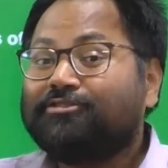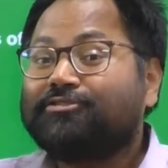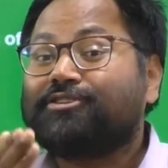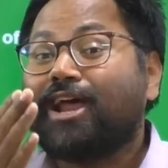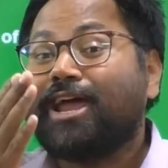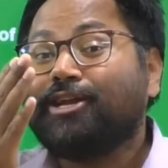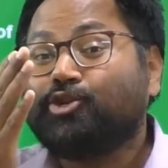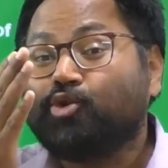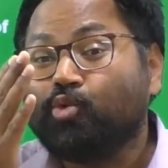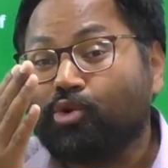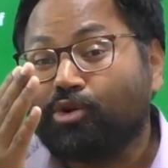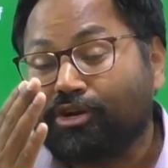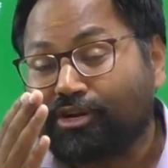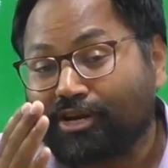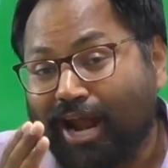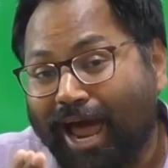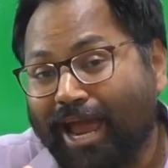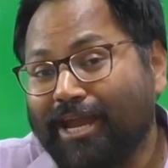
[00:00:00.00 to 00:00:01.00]
try to
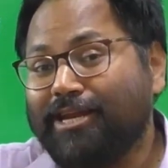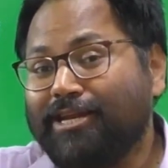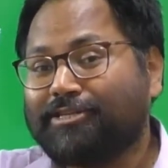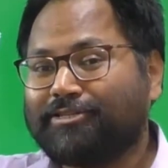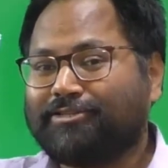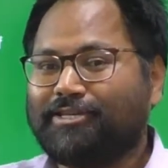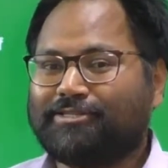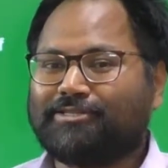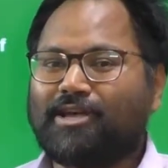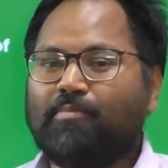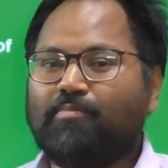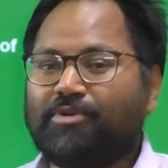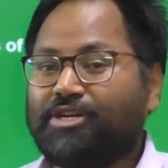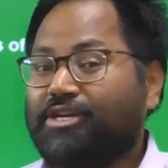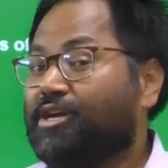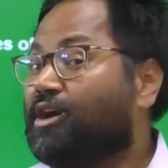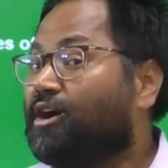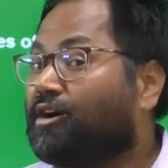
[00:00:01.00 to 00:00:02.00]
write the
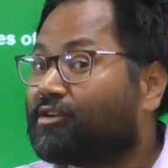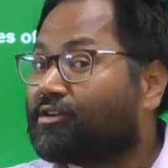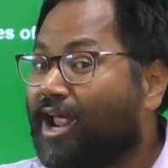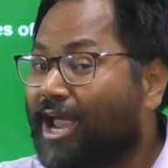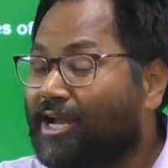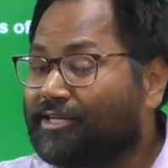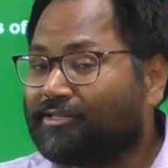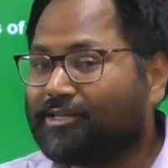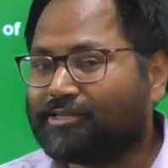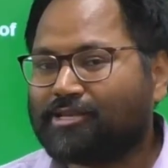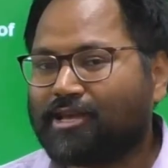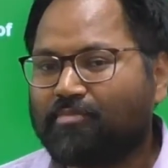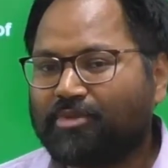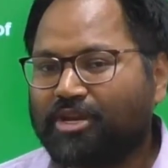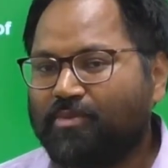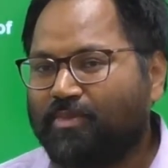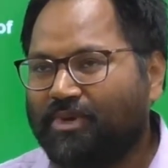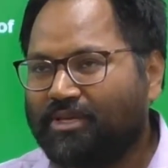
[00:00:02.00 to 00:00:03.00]
summary. Write the
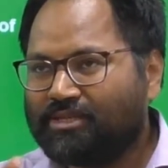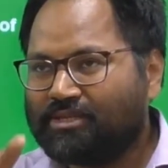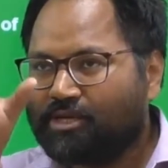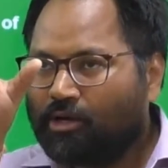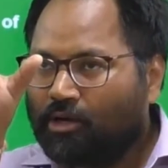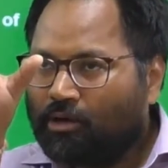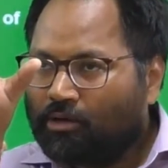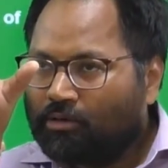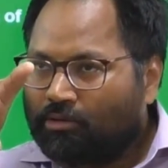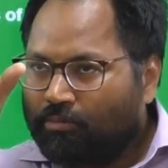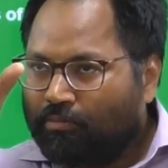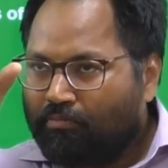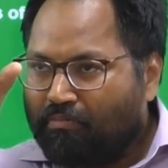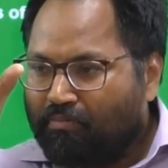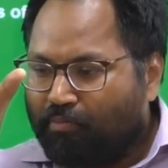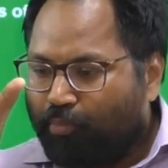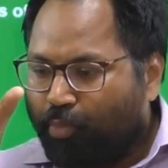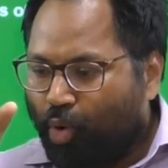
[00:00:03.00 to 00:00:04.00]
summary means
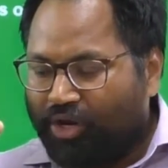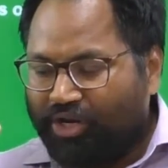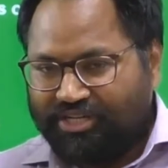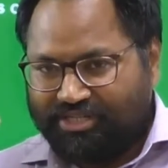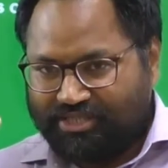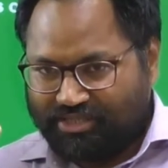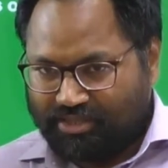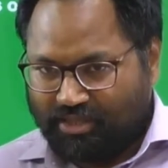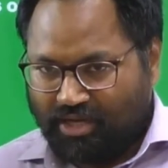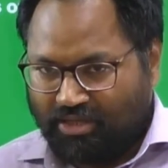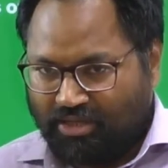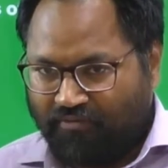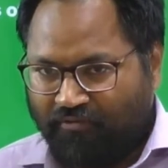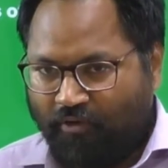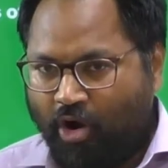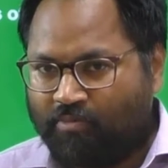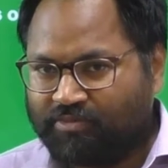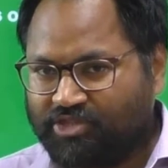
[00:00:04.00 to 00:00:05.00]
points. In the
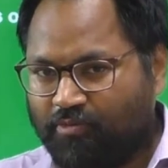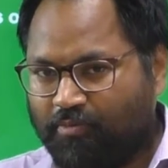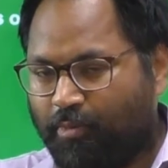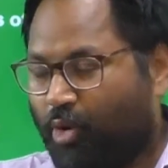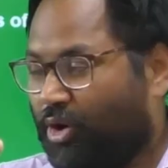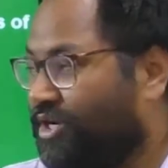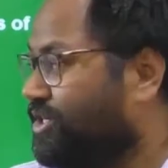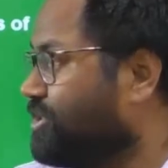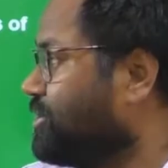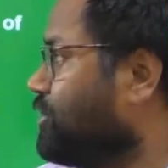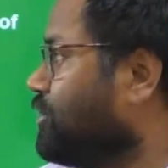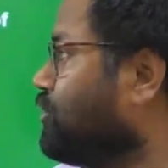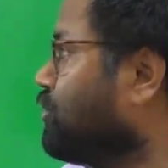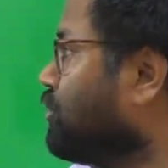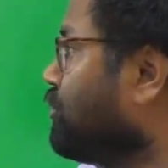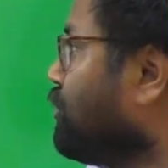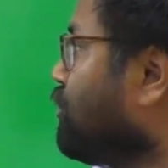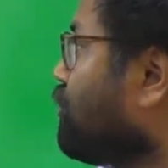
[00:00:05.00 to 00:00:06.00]
forms of points,
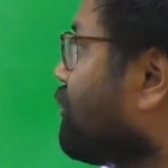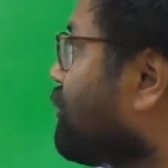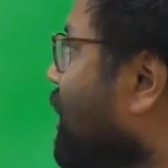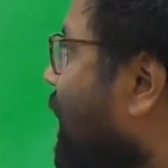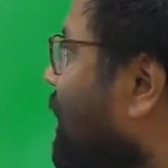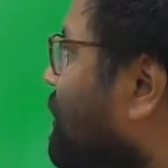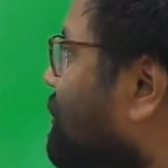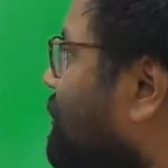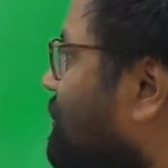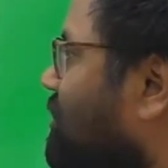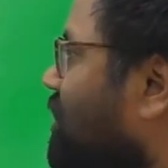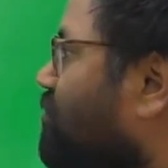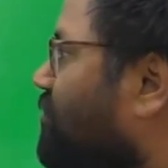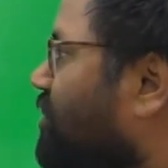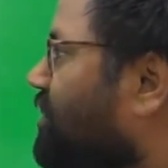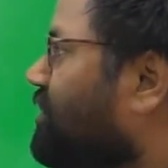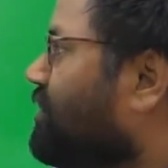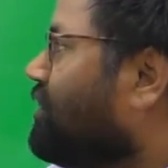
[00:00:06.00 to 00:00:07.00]
you write the
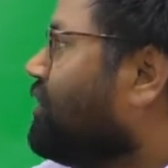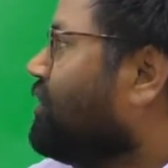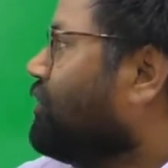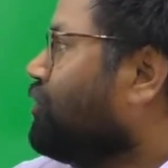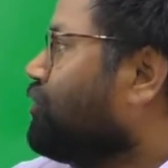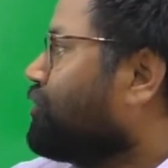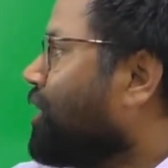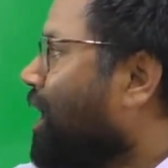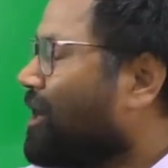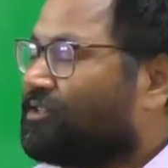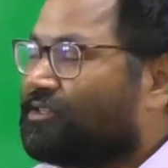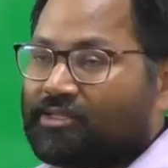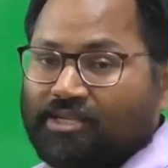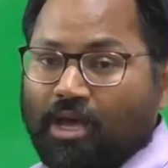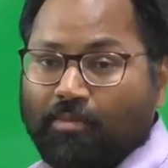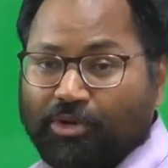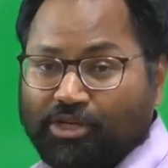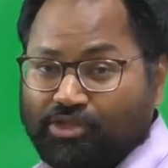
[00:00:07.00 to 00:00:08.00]
summary. You write the
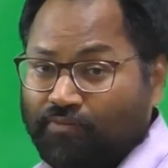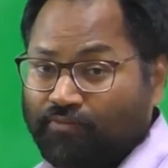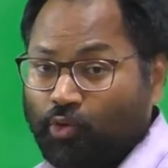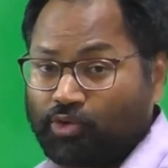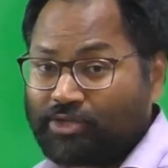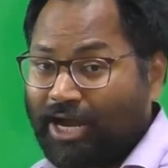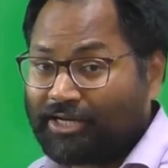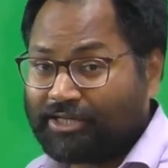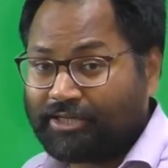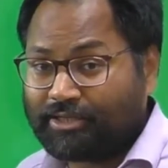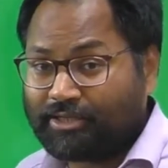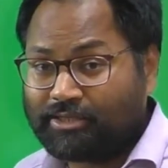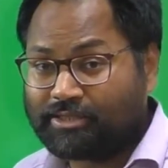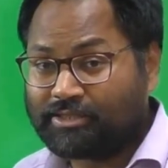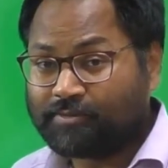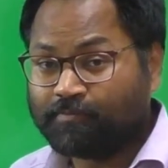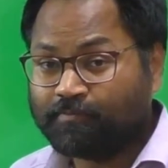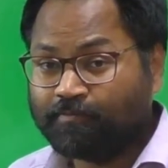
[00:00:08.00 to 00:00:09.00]
summaries of those
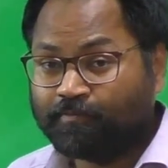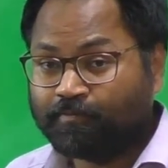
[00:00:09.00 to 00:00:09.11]
articles,